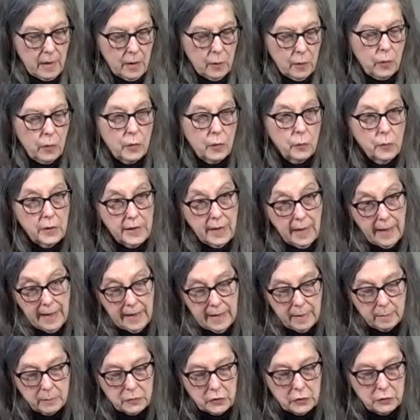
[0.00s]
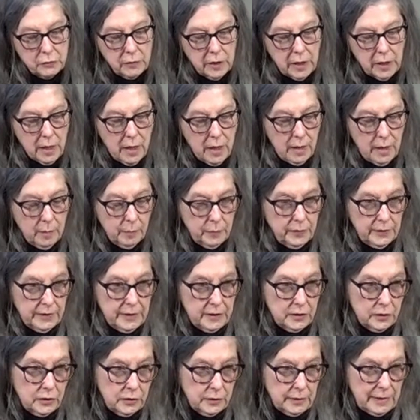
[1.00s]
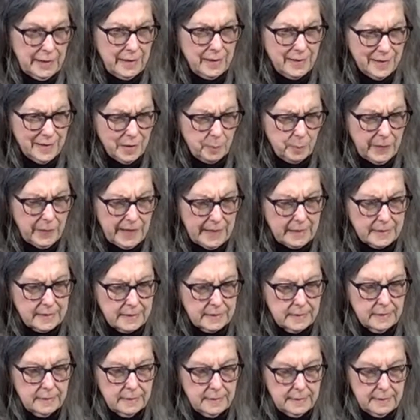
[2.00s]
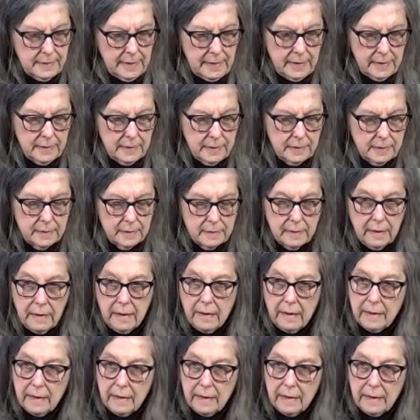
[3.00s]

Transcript: what we aim to accomplish in the best sense